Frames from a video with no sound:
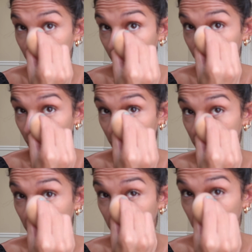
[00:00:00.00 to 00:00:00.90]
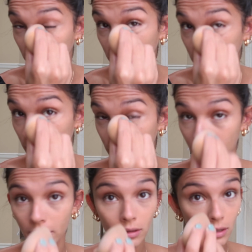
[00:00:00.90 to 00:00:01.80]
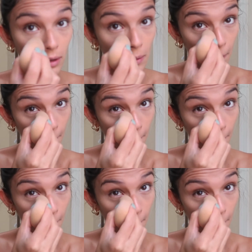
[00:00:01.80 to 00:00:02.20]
like right in the corner. Apparently